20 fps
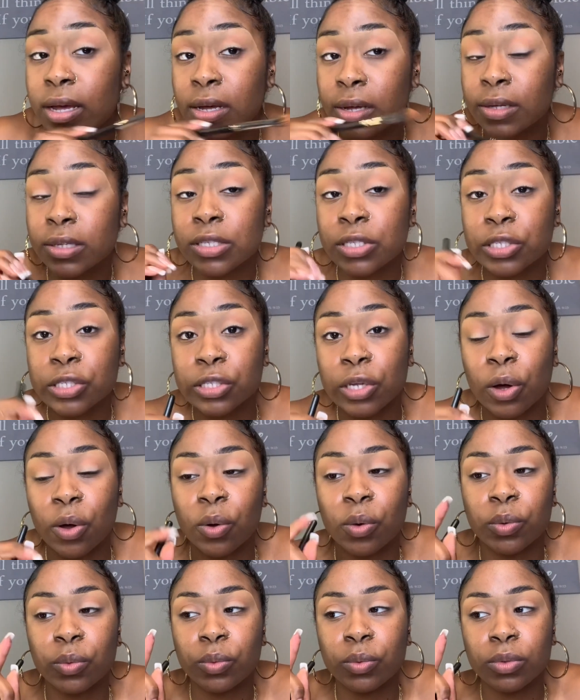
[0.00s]

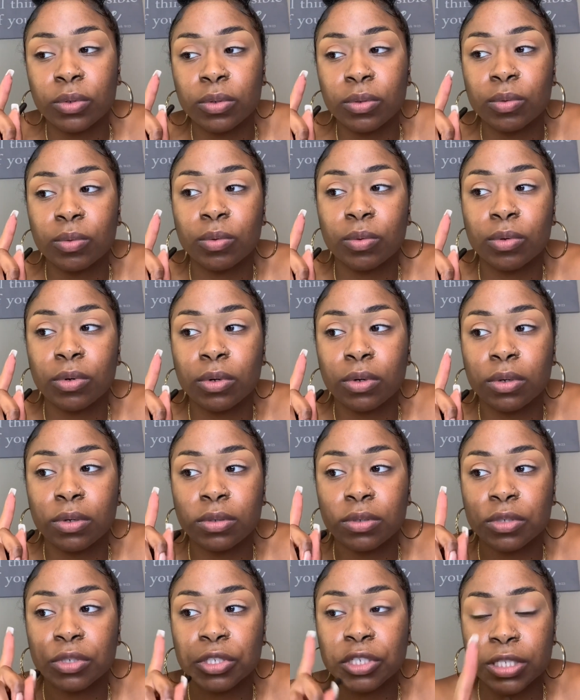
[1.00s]
so
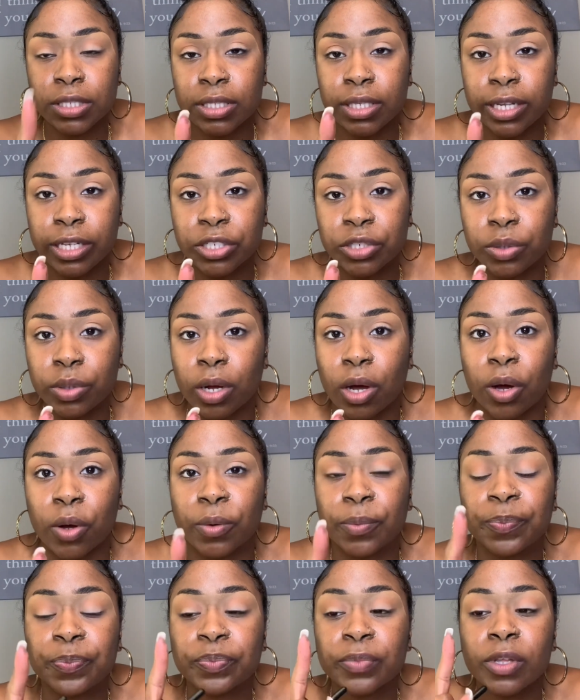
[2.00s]
just to let you
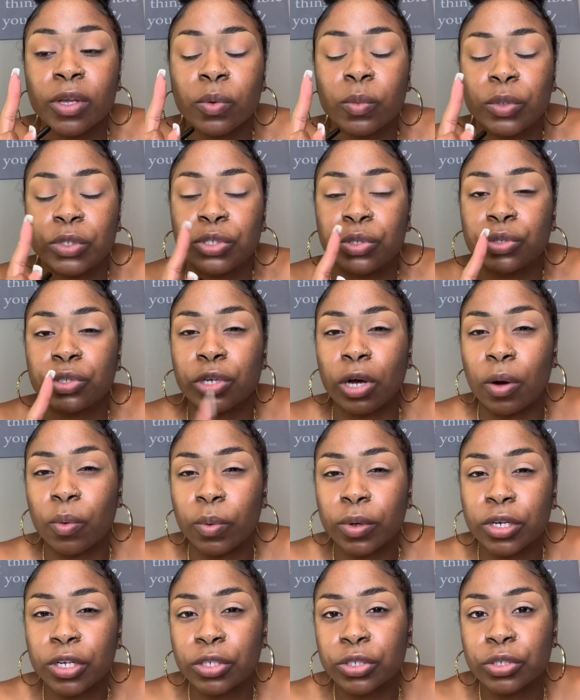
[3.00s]
know, what you don't
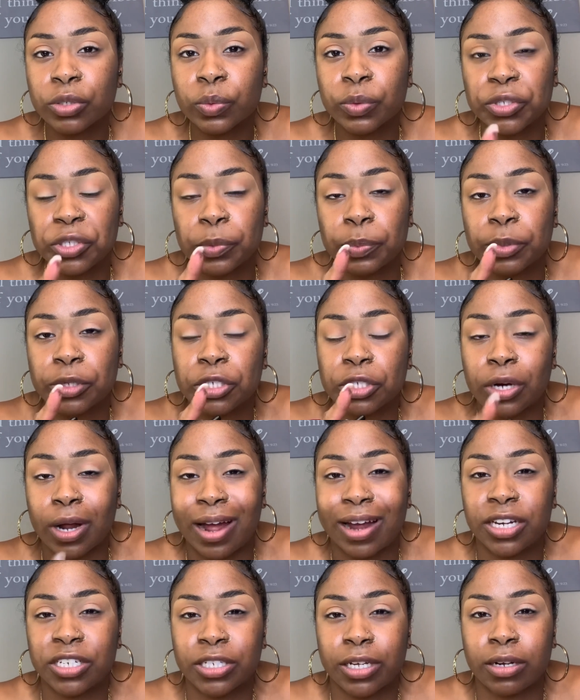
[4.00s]
want to do when you put your
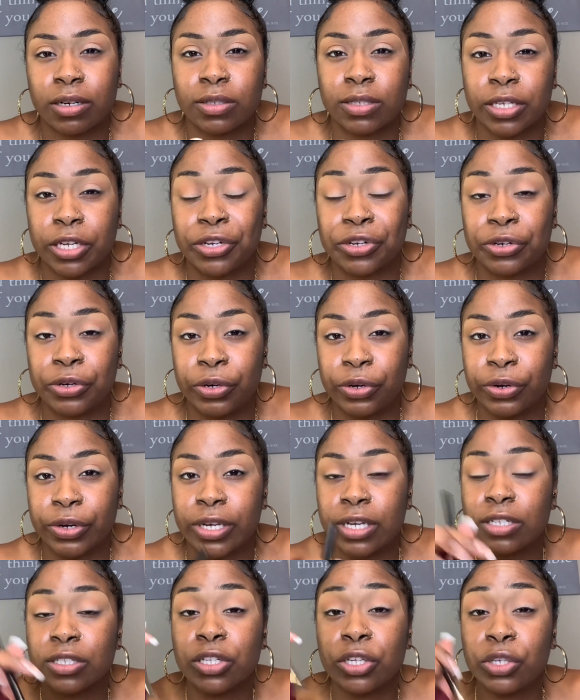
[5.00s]
eyeshadows in your
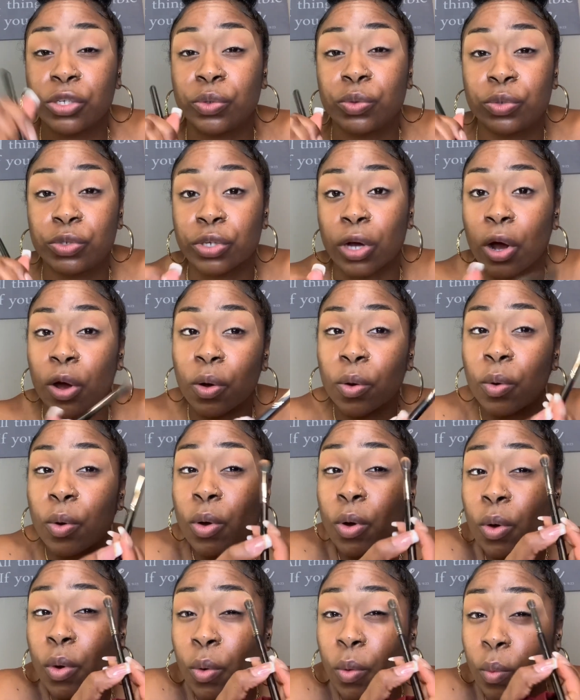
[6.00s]
crease, you don't
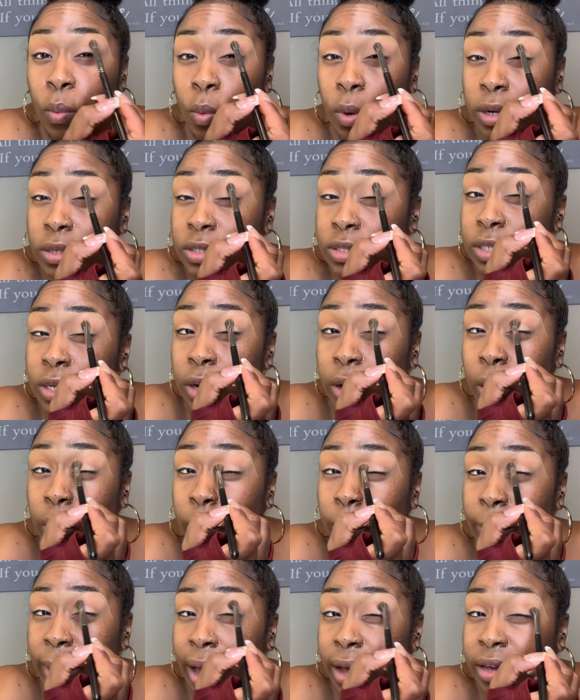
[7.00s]
want to go
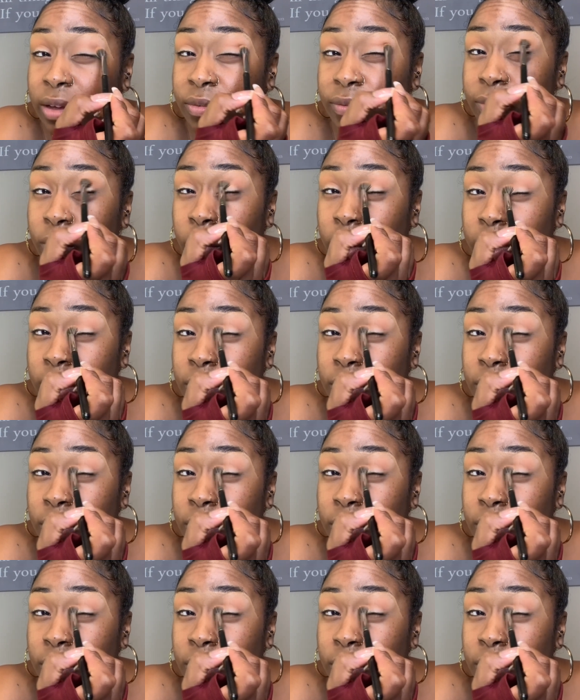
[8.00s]
back and forth.